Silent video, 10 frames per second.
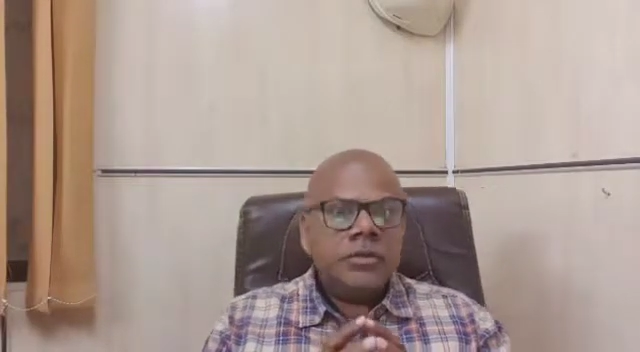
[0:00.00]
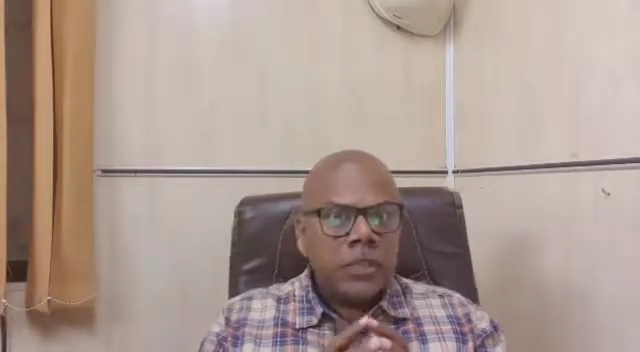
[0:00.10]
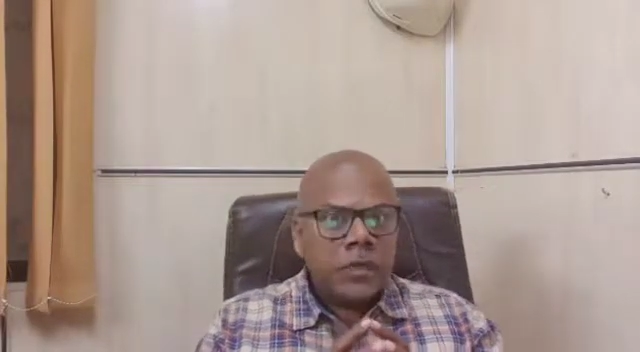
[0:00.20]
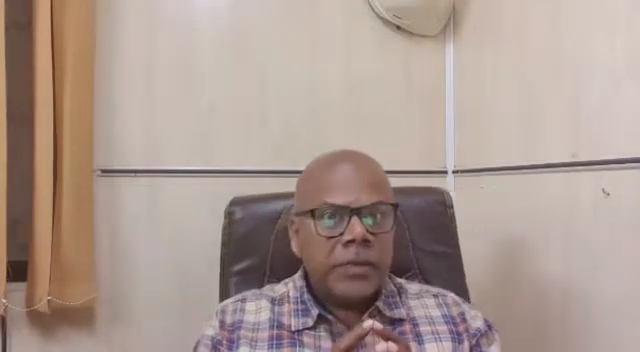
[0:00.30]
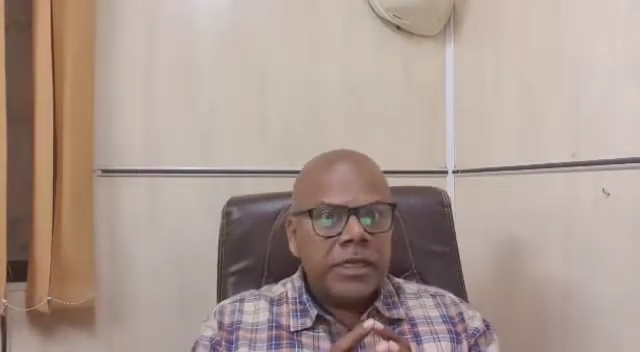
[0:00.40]

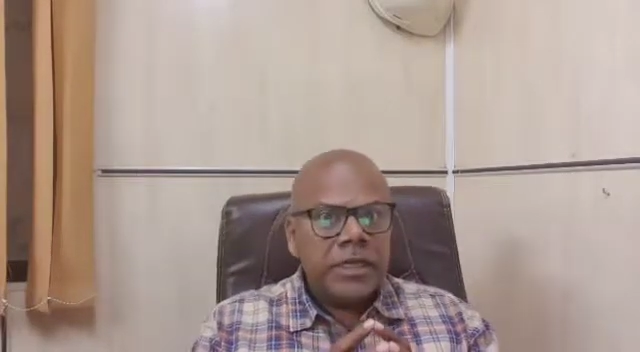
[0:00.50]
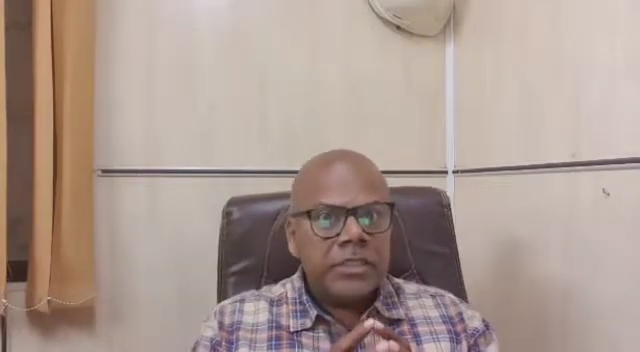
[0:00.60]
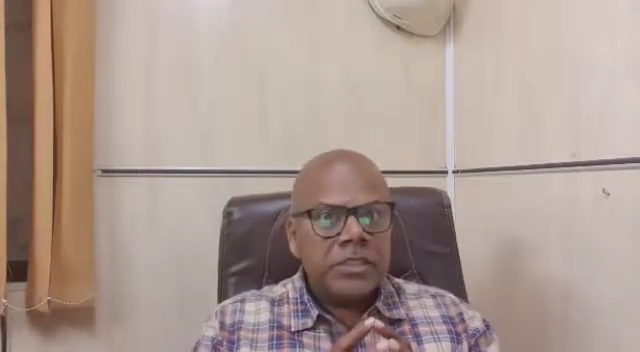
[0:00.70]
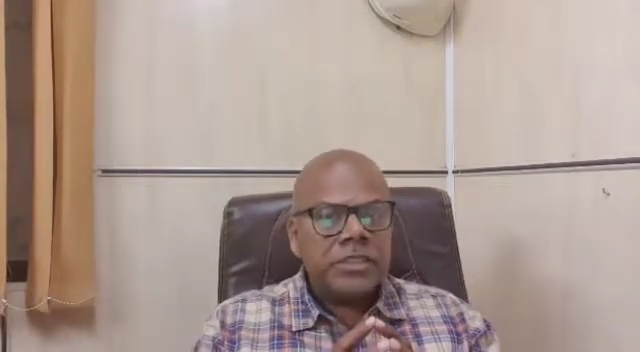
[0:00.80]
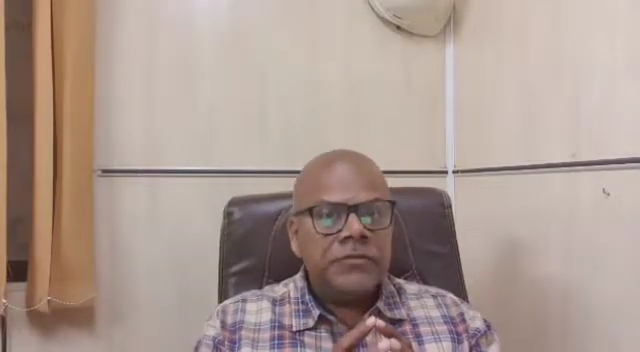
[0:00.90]
thermal
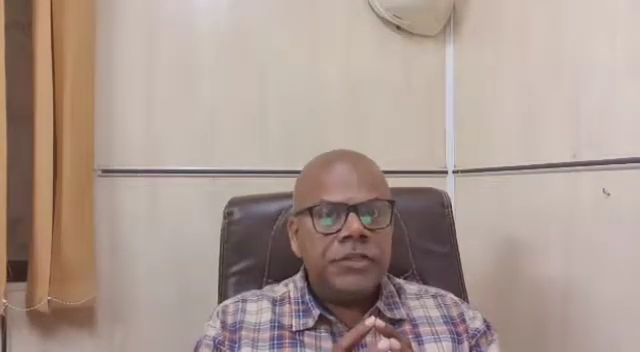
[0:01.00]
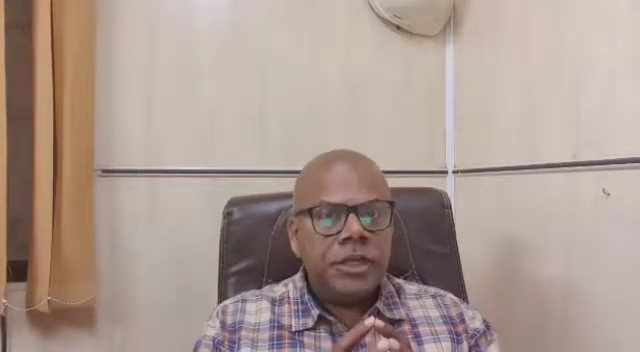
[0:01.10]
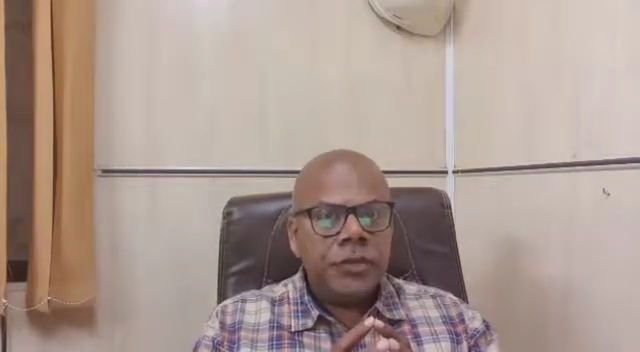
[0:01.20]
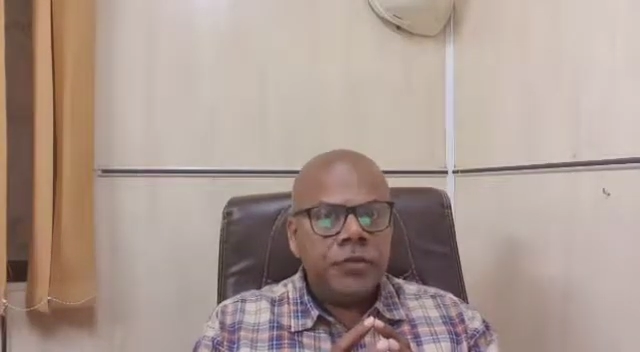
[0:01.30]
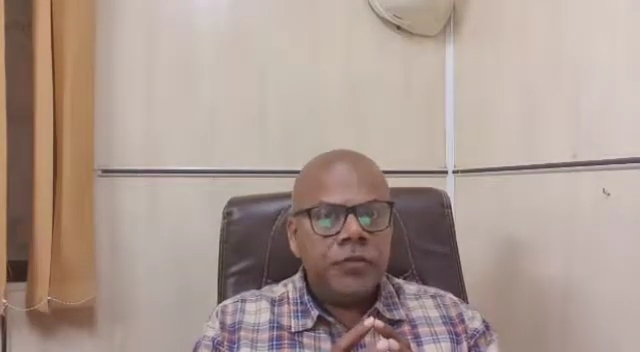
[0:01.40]
conductivity
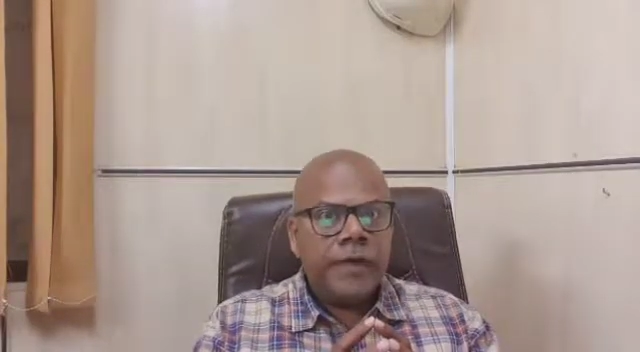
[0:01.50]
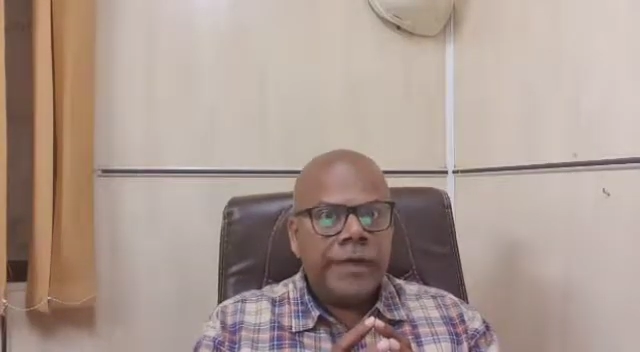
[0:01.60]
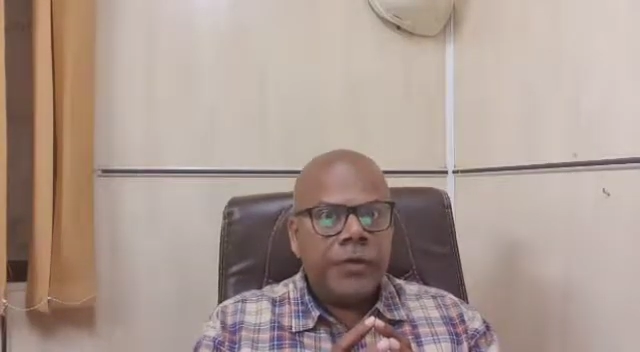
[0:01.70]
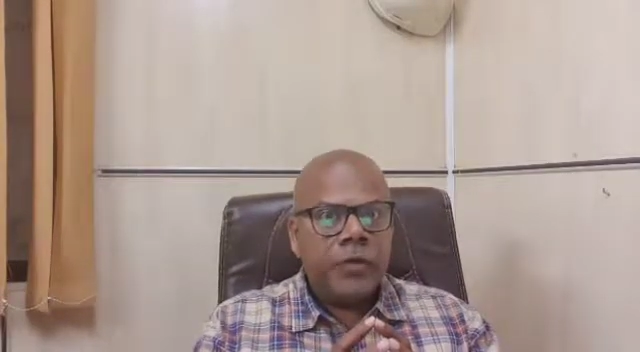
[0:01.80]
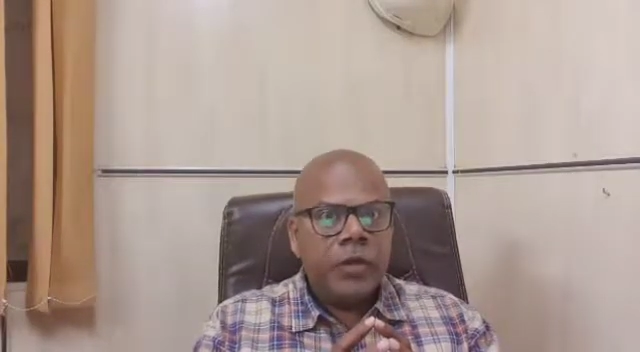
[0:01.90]
and U
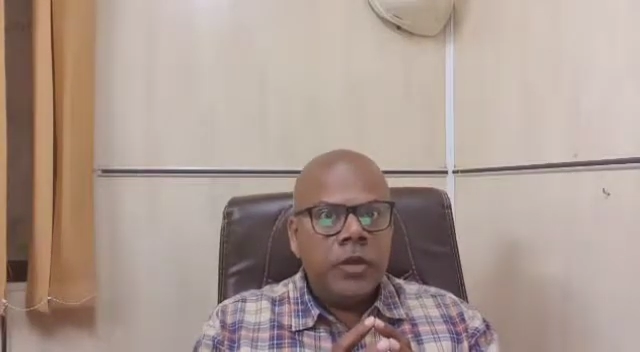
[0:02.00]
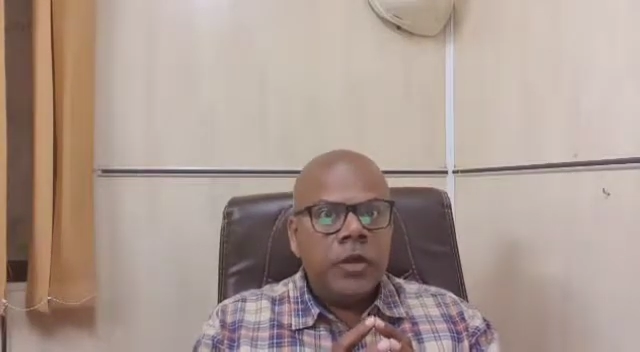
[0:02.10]
value,